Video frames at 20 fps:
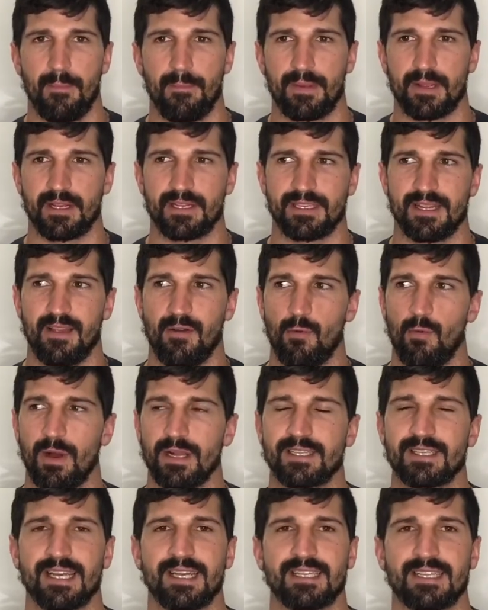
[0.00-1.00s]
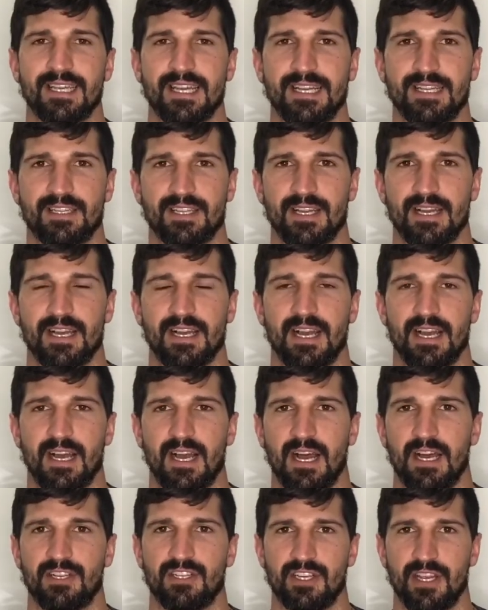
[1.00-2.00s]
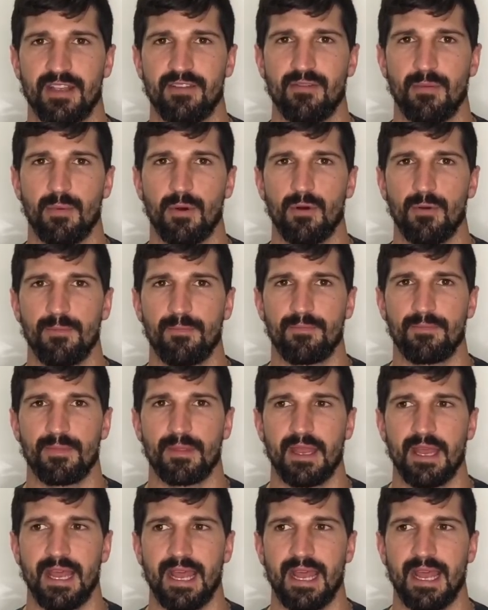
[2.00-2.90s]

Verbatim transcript: Because once they see it's achievable,